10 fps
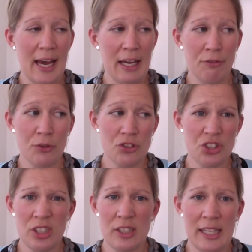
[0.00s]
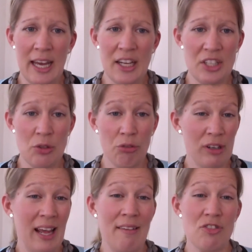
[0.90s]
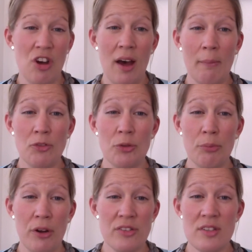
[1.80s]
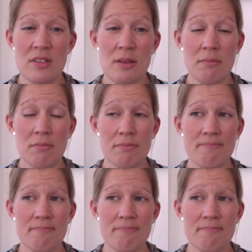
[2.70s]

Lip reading: Unfortunately, I did not really have time to process them,